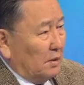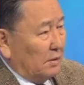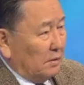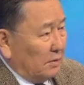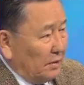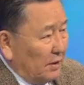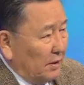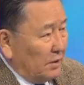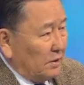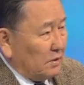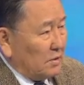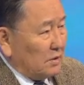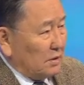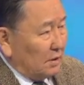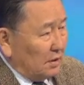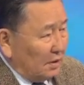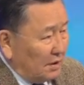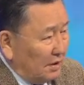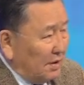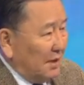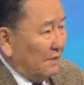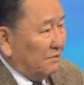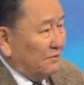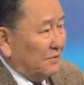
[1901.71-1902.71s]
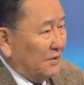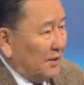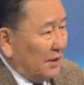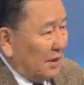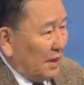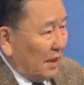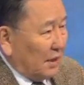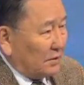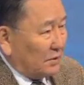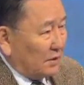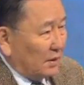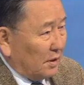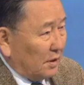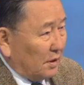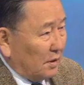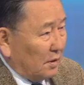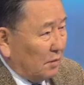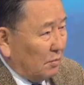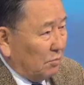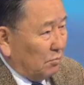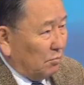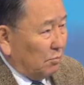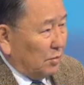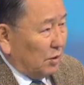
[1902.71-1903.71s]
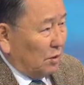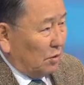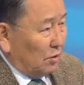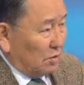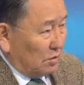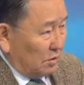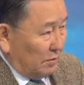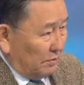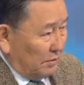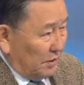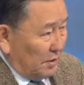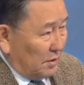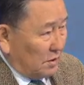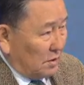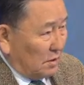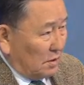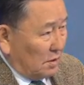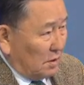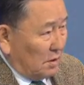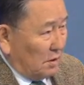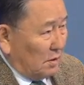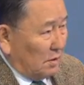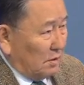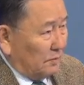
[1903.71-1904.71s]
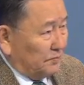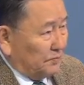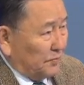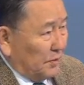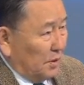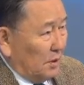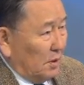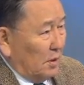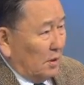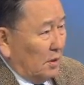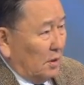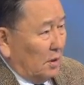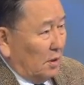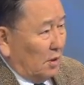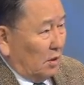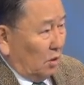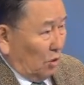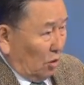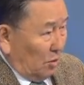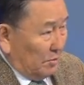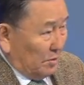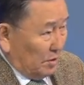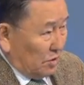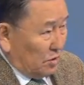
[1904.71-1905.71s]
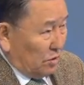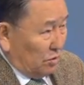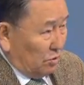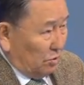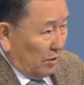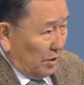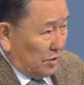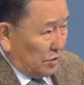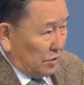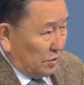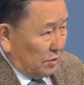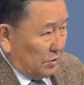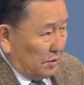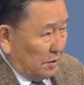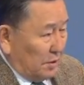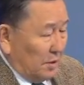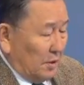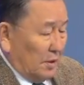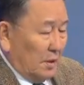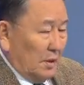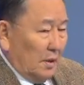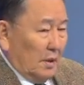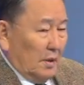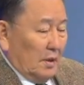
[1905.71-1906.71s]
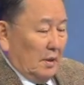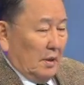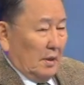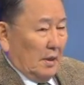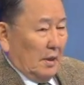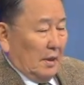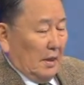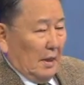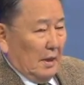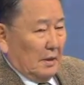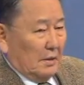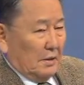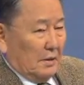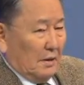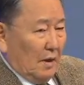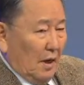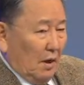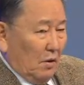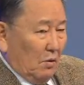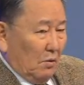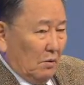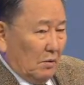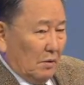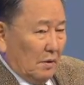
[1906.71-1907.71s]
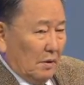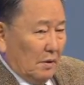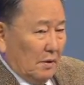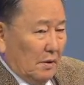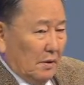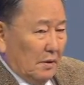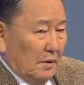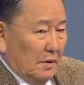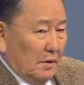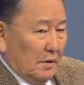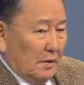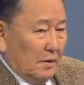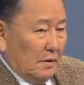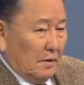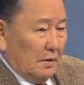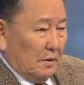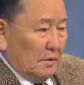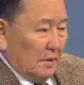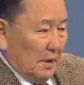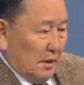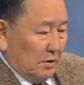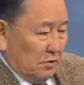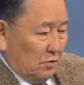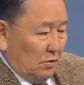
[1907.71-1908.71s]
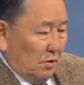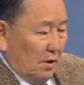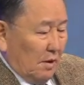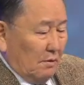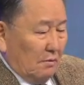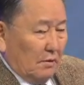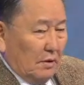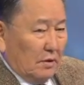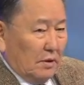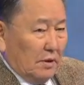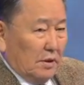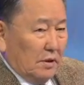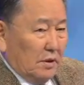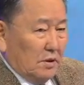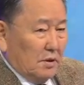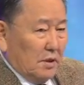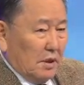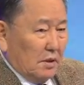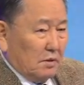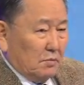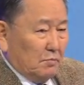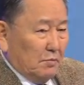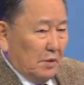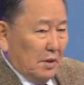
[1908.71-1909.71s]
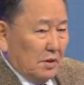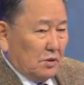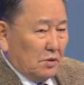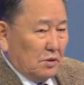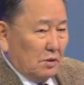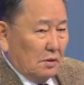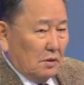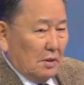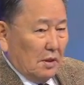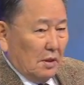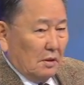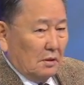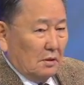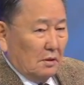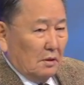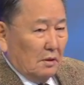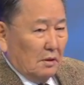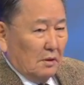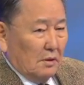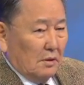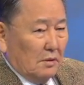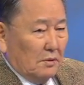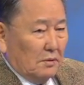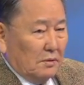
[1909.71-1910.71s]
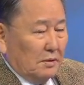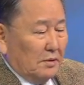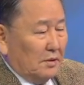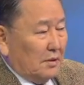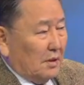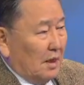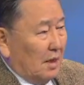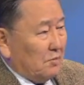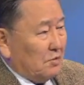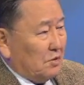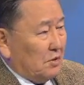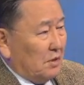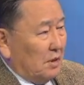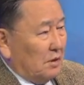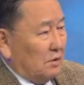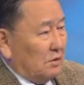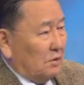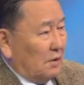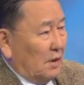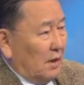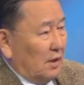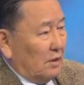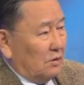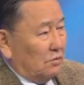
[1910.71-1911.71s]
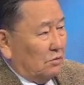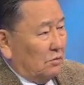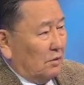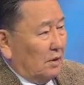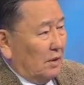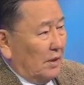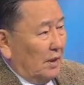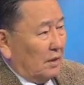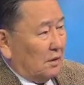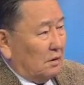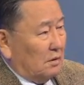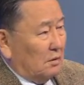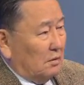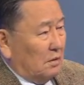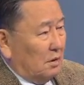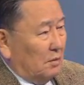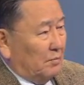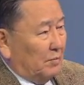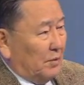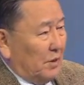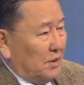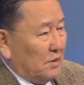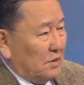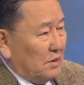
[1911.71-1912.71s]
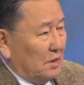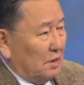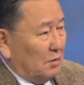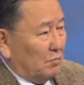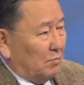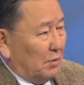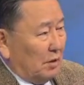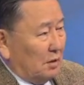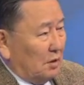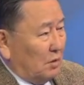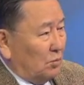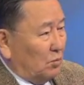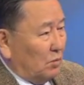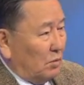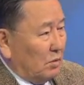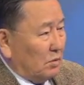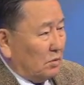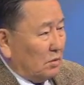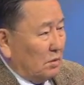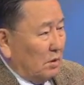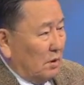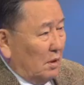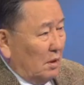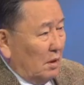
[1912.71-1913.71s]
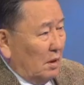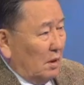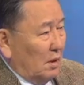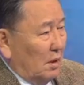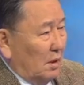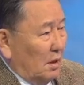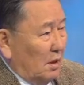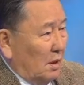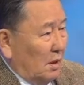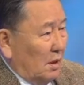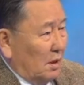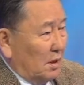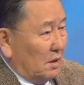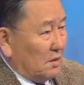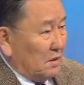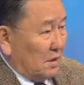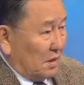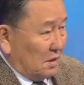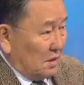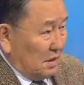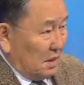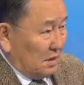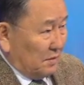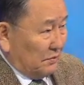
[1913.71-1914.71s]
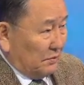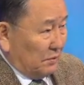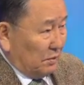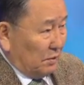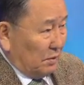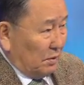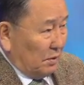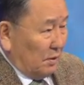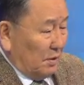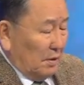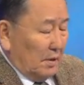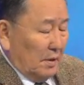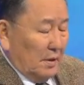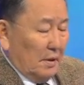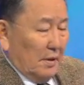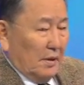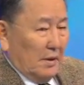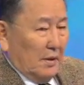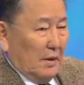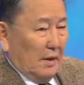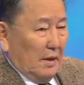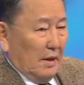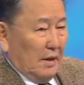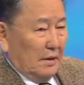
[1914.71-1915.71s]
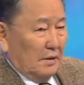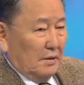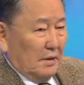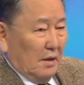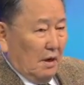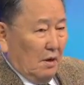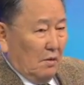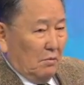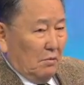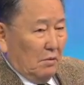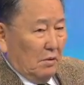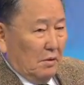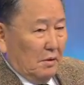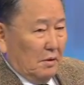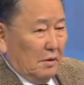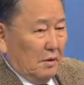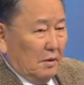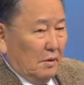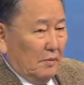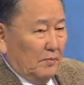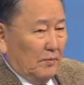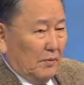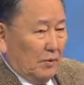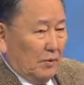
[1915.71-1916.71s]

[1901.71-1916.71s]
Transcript: Greeks left the country because of this economic situation. And now, as you have already just mentioned, that 3 times they tried to elect the president, but it was unsuccessful. And now,